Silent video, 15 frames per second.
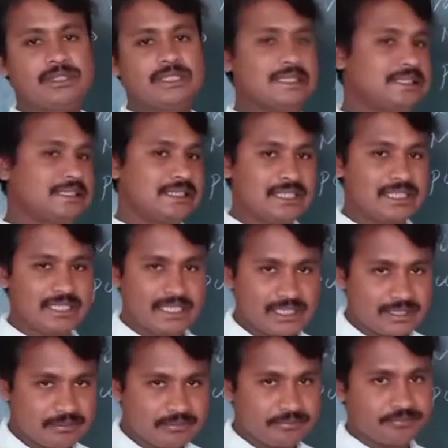Is it clear?
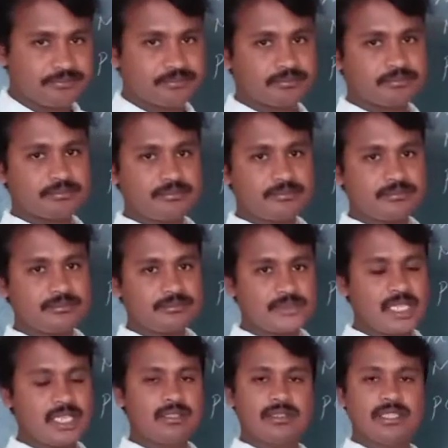
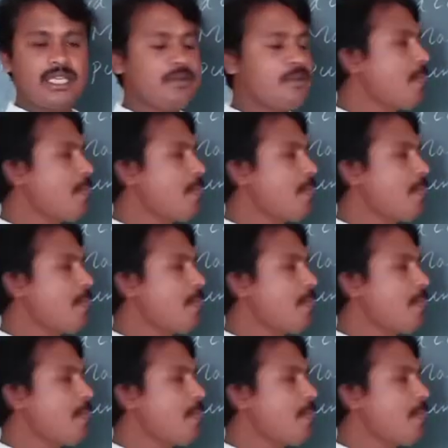Okay.